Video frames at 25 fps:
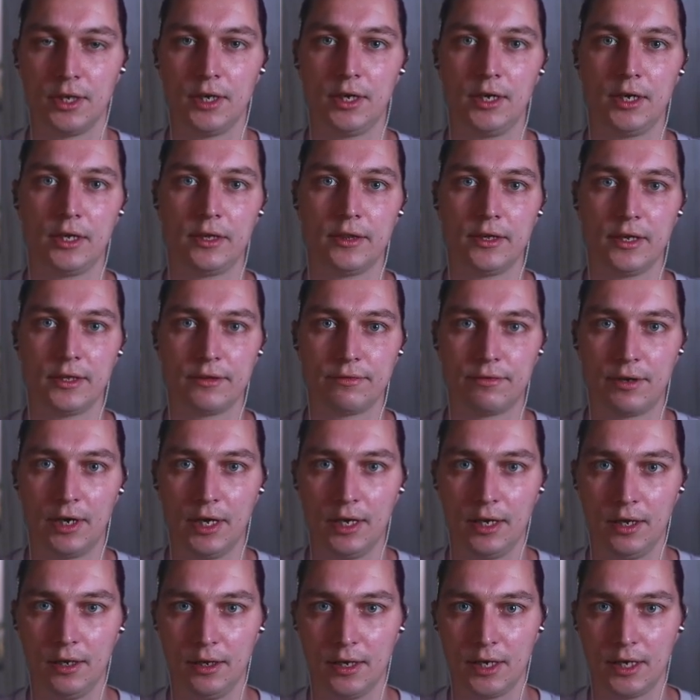in that
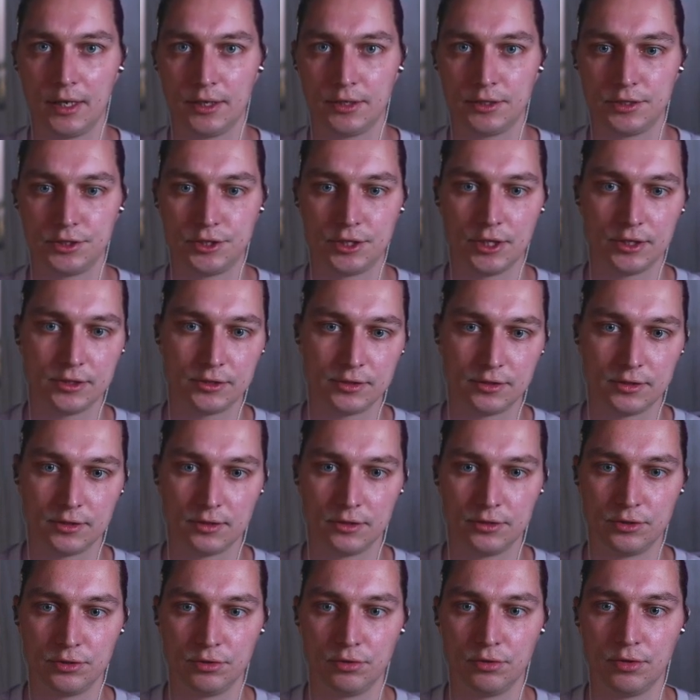file, and just
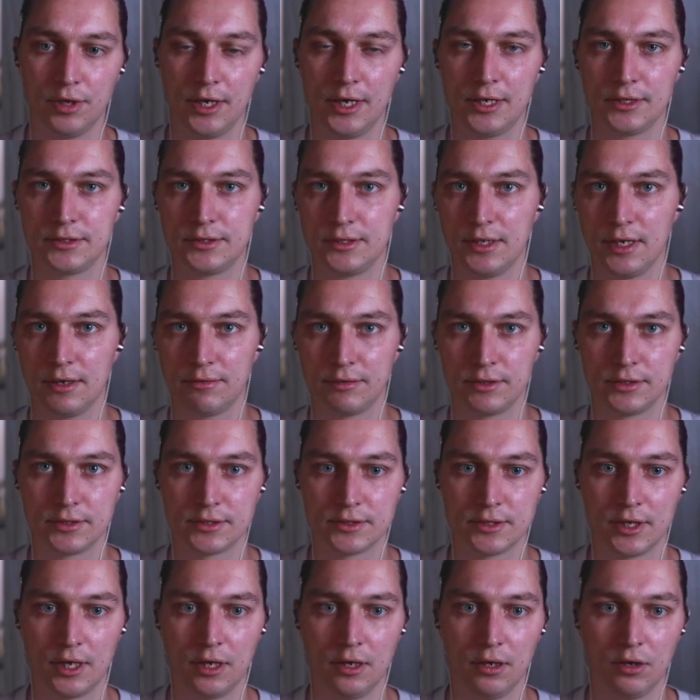do ASDF
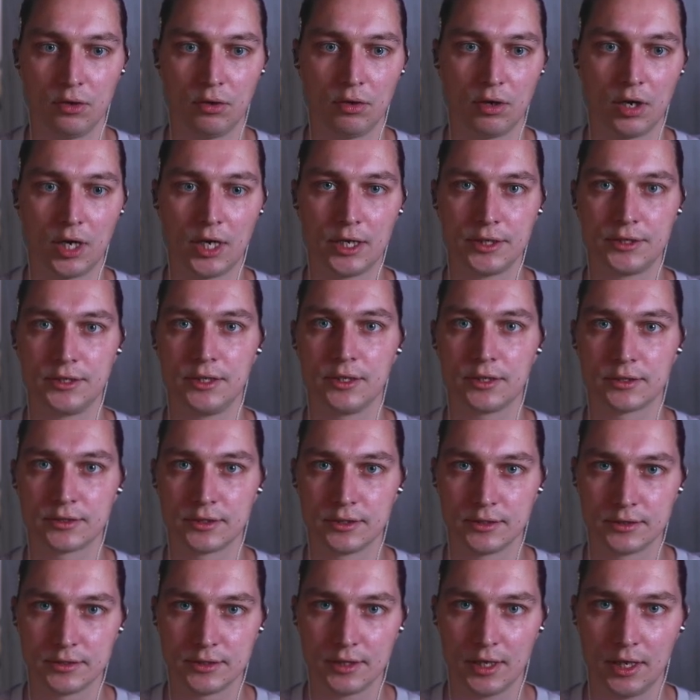install or RTX
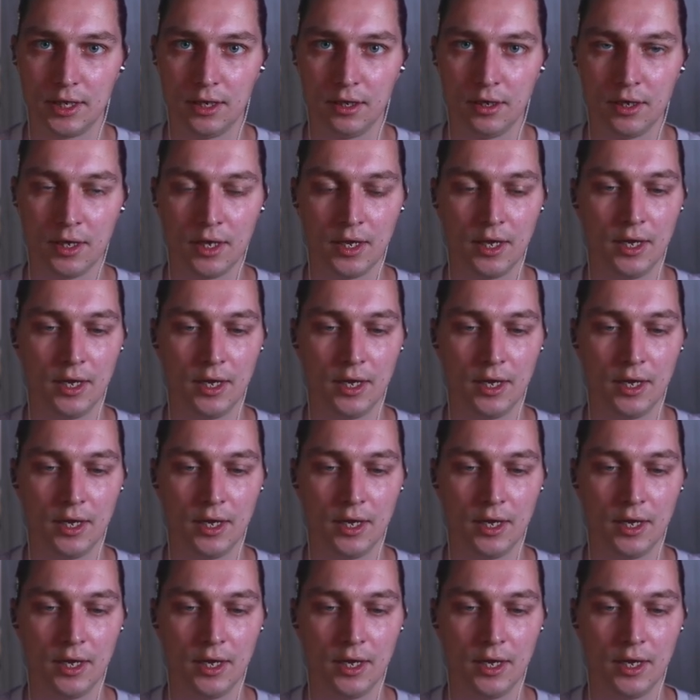install,